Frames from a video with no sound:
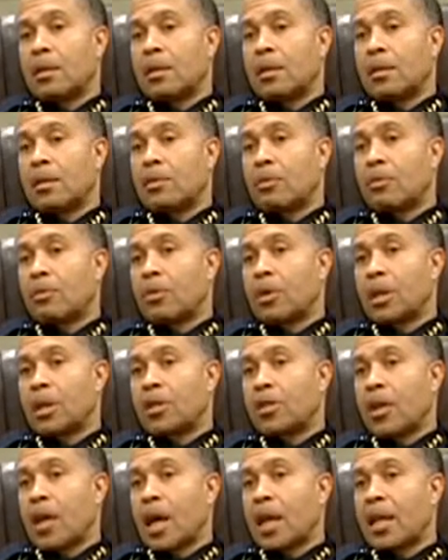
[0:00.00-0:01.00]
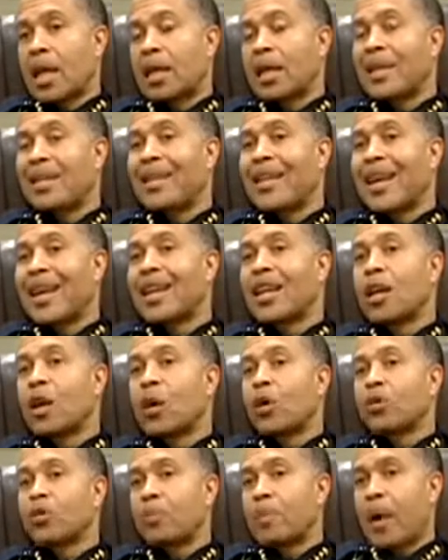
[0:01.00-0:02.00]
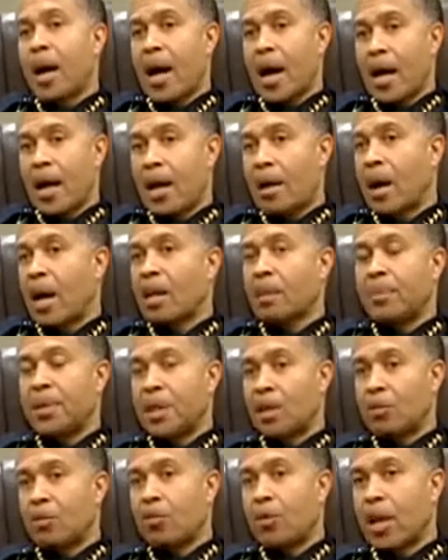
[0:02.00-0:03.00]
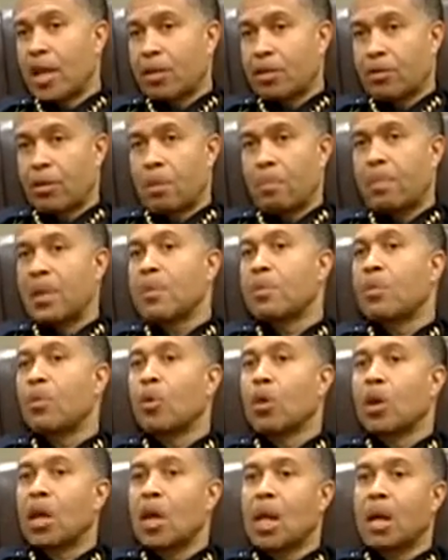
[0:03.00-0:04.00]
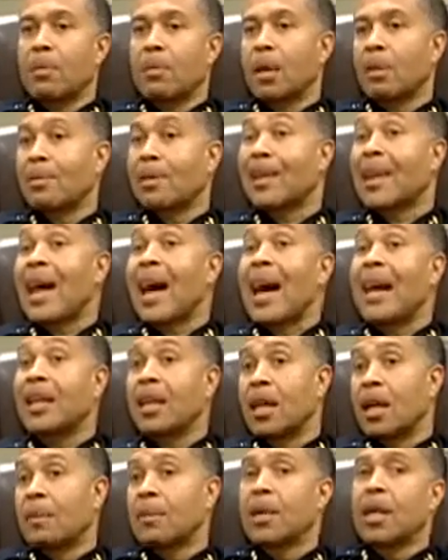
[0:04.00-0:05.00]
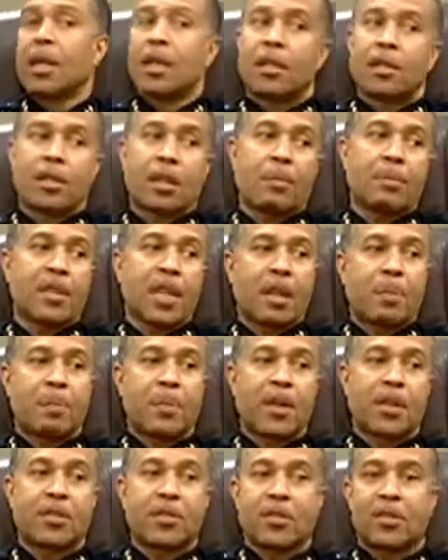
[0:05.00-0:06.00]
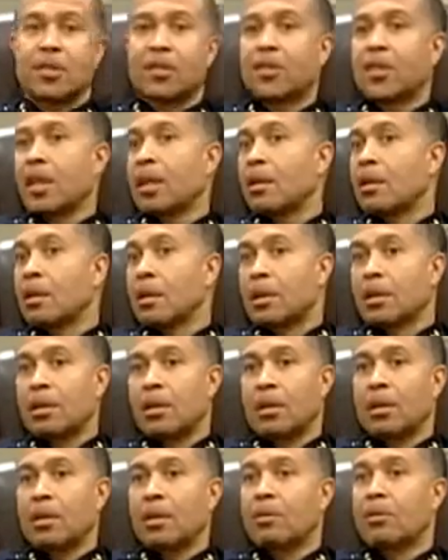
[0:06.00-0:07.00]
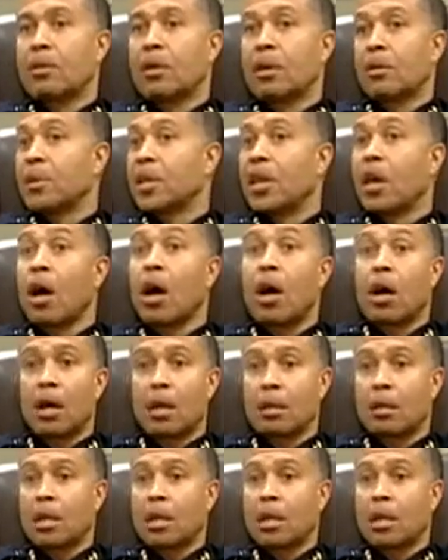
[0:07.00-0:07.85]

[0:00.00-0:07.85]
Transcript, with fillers: Really, John, not a day goes by. I could be in a restaurant. People will come up, line up. Some take pictures and say, Look, you're going to be gone.